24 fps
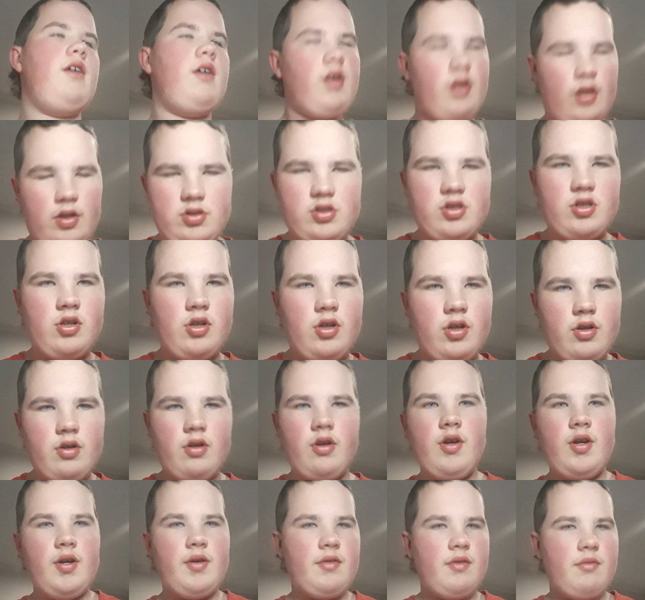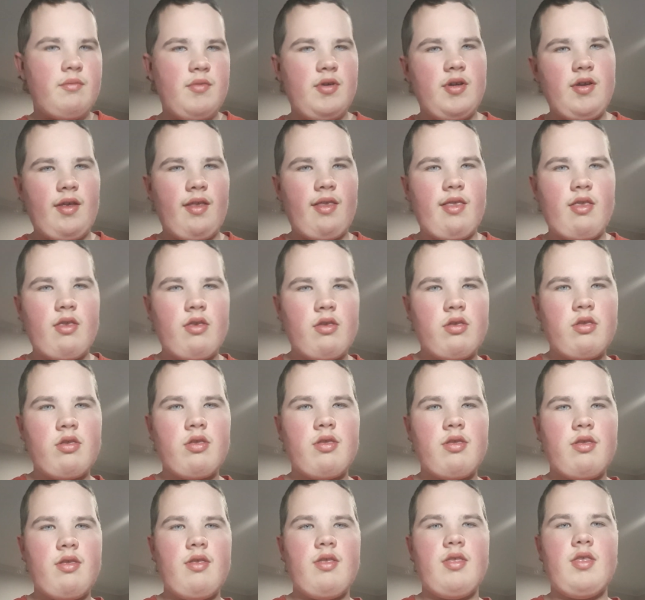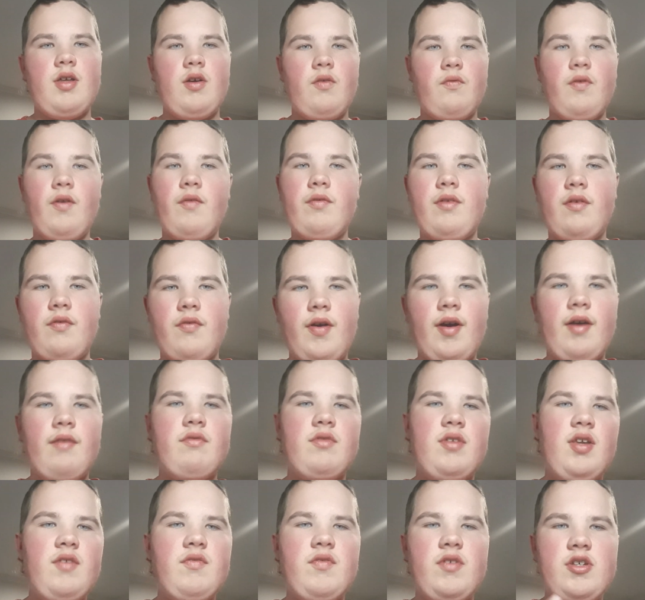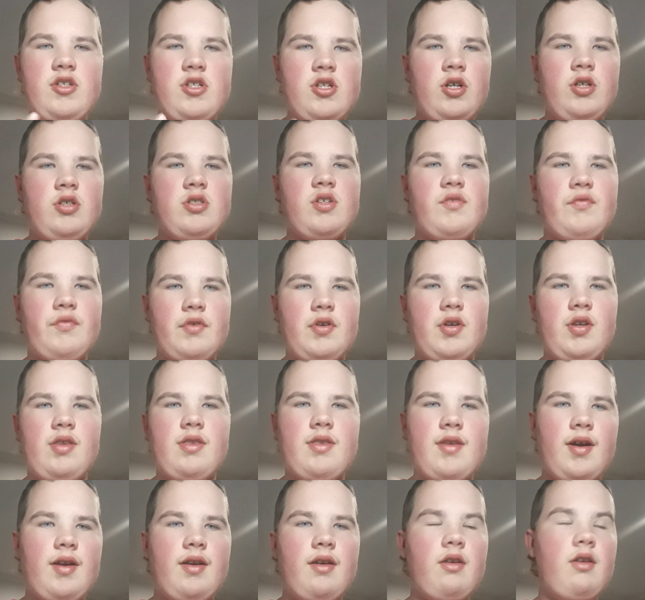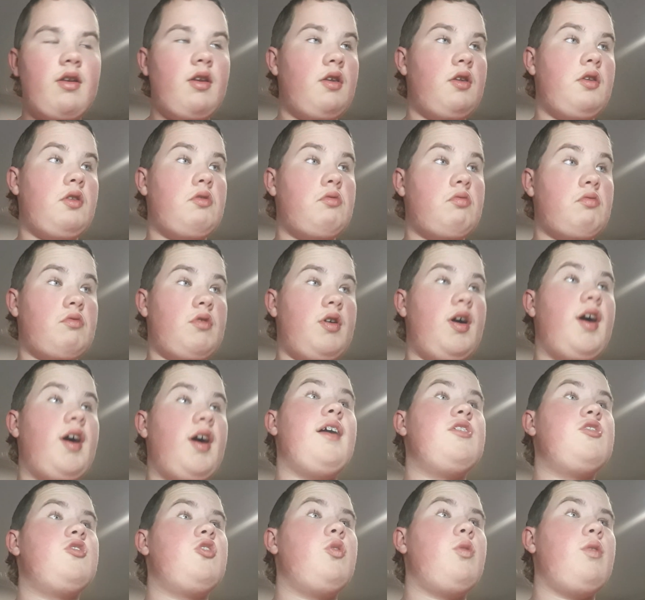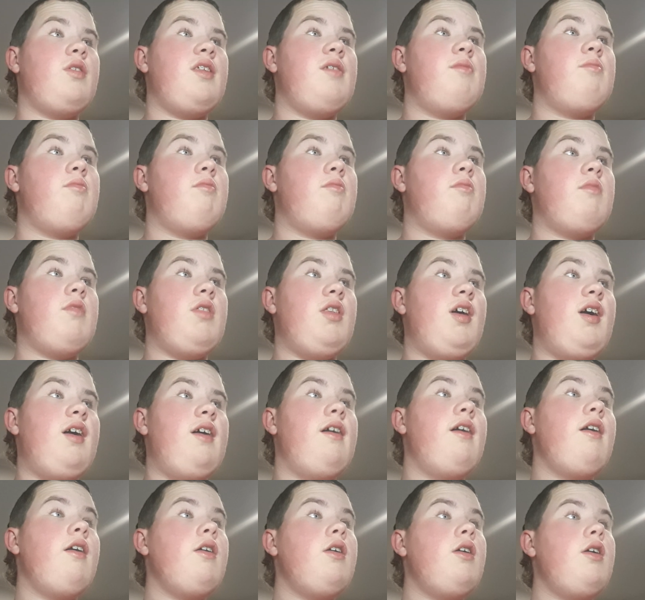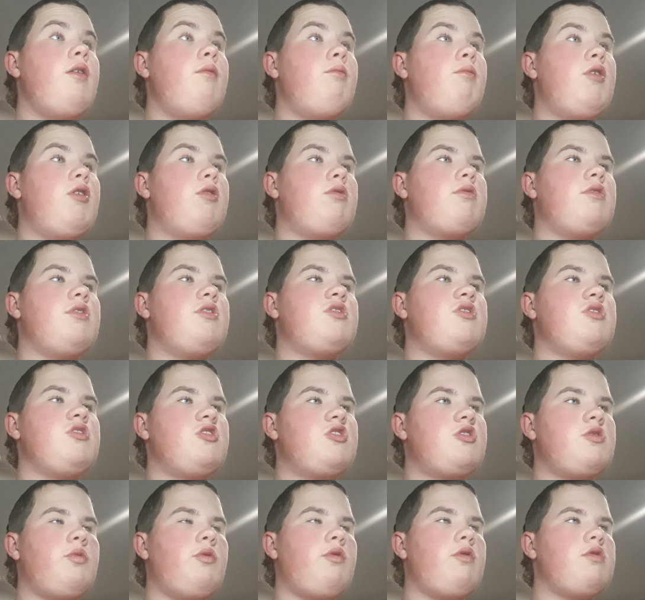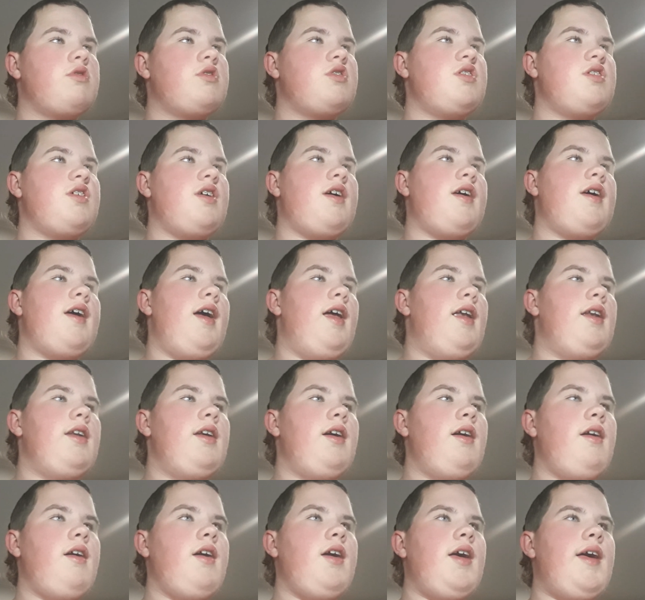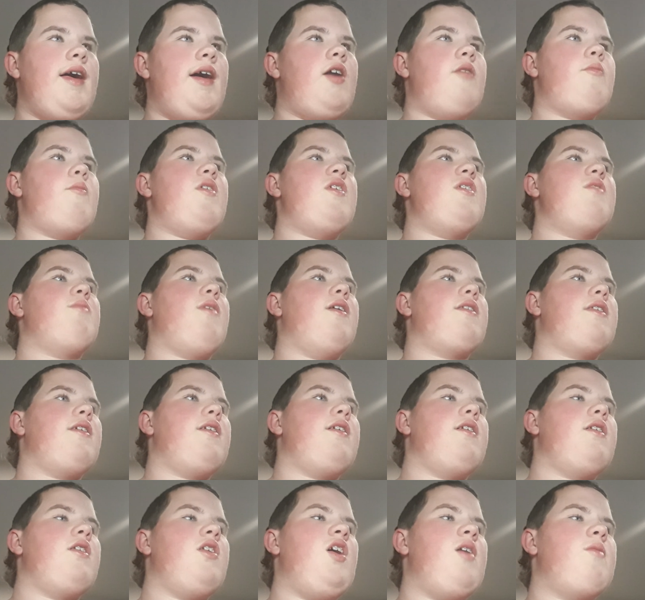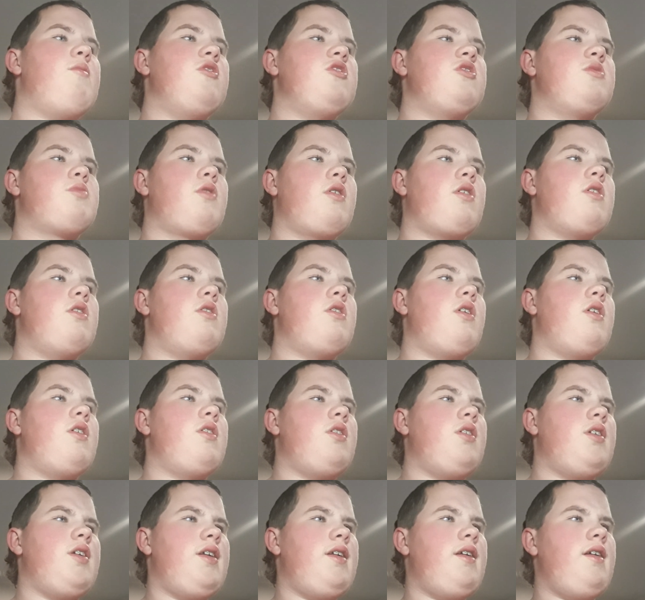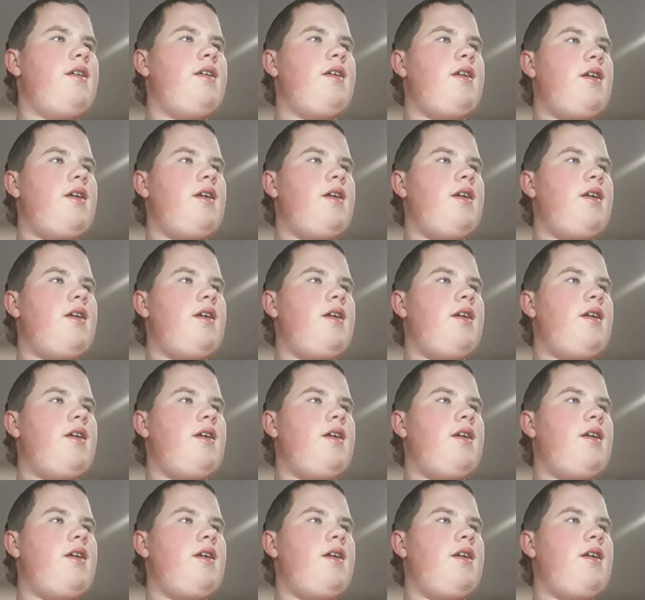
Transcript: Because you know, the 55 TV shows, I've already done two of them, the Middleton and Schwartz and How I Met Your Mother. Now I'm on to Brooklyn Nine-Nine.